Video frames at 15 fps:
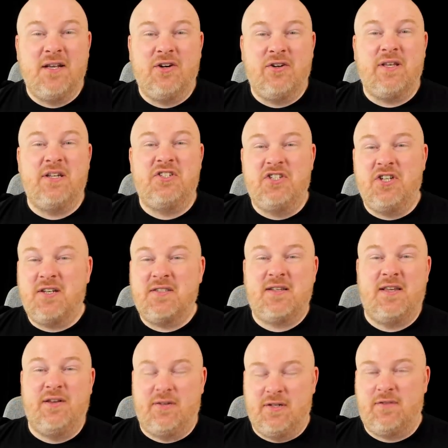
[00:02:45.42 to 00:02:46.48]
has literally
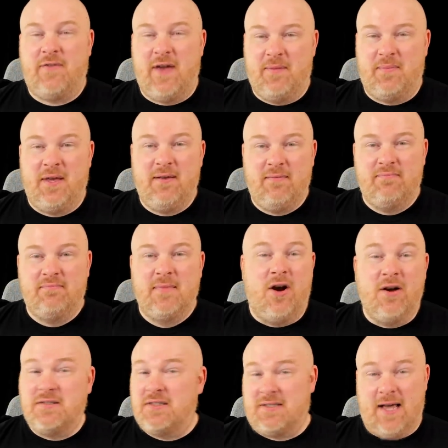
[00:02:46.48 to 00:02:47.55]
just killed his family. They
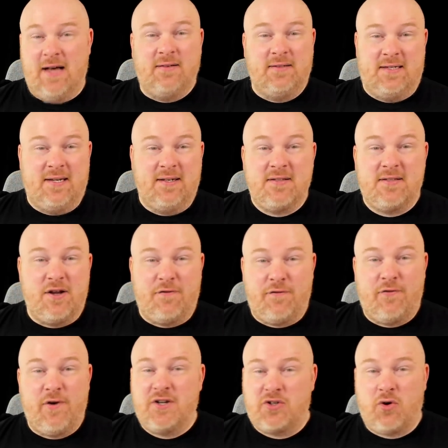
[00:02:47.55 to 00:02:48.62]
aren't skeletons, they're
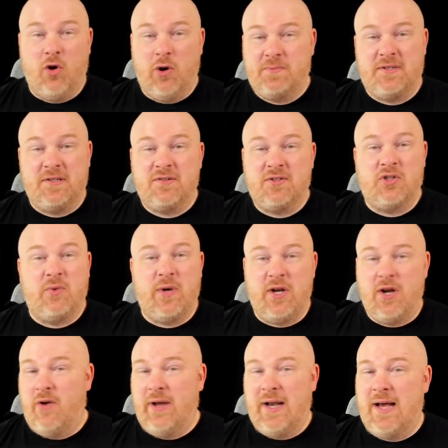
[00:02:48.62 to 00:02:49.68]
fresh corpses, so we
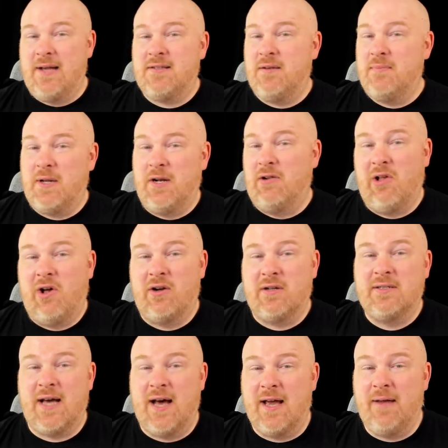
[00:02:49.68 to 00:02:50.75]
know it hasn't been a
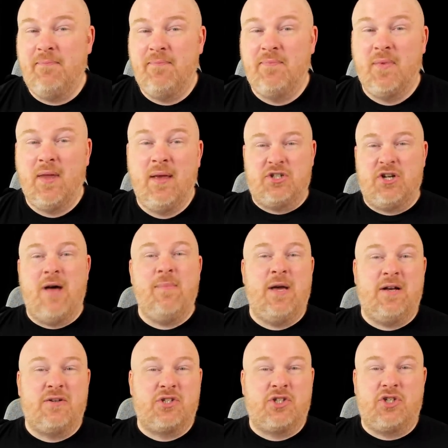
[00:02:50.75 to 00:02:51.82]
long time. And so
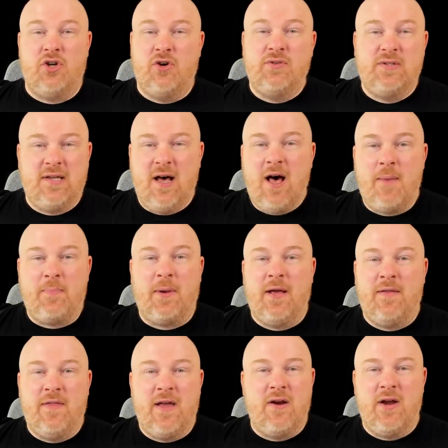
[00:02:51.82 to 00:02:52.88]
Ishamael shows up
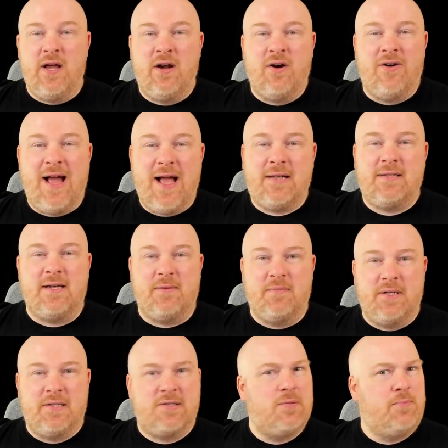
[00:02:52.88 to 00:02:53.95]
and they're
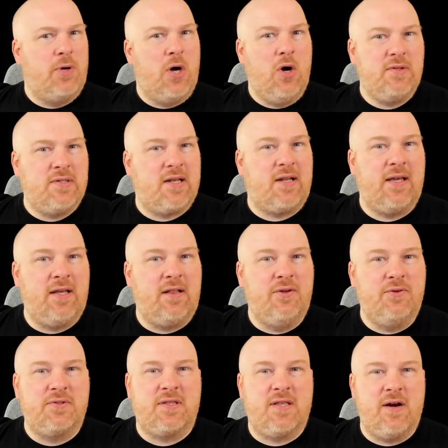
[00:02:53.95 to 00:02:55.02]
interacting, but supposedly
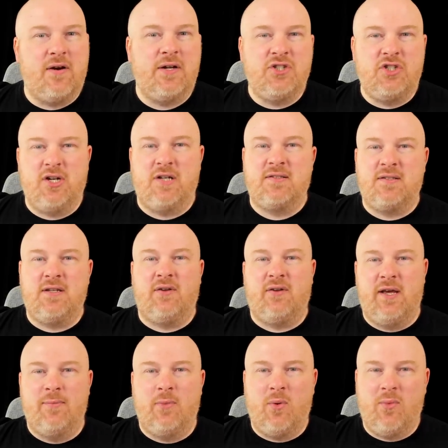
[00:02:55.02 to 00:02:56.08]
Lews Therin just
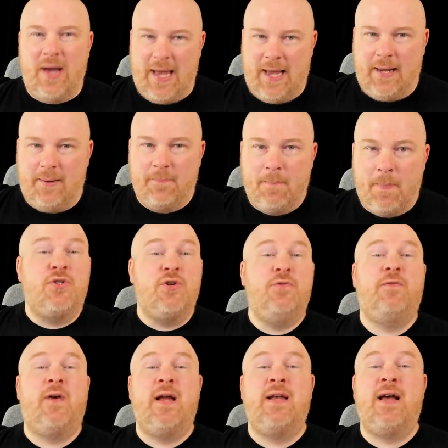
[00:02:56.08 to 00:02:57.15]
sealed him away. We
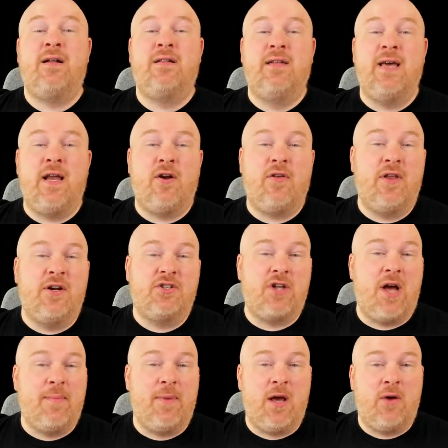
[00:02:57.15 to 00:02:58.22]
do find out later that
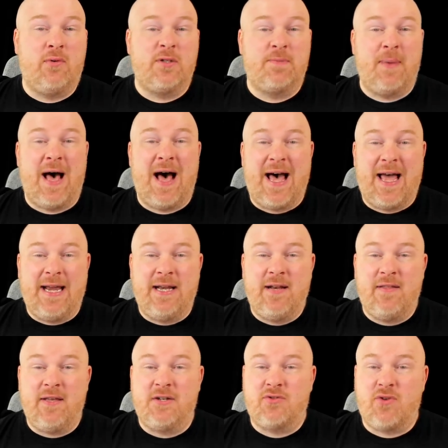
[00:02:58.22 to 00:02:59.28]
Ishamael was
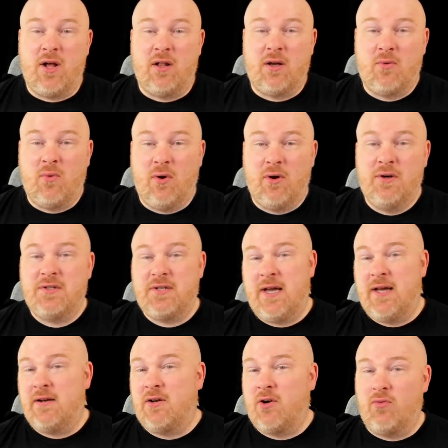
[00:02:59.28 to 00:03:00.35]
behind the Trolloc Wars
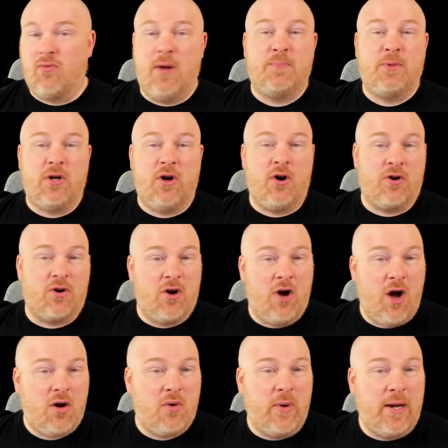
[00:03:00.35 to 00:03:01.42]
and corrupted Arnor
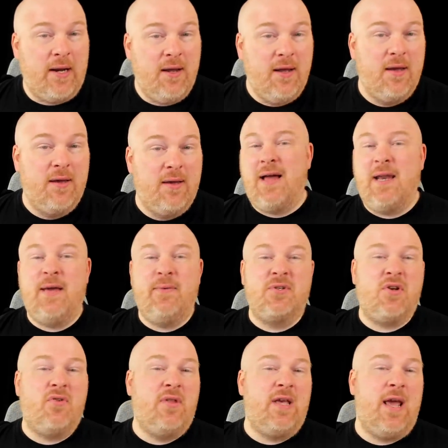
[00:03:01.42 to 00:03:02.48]
Hawkwing, but that he
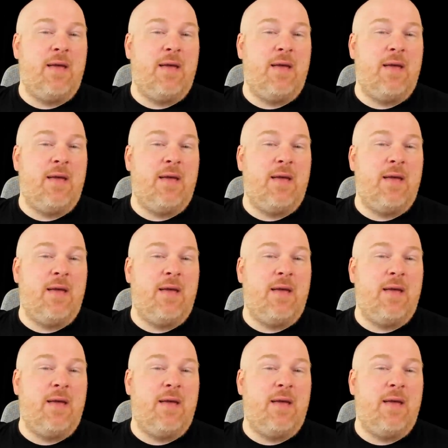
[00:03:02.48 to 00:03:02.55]
was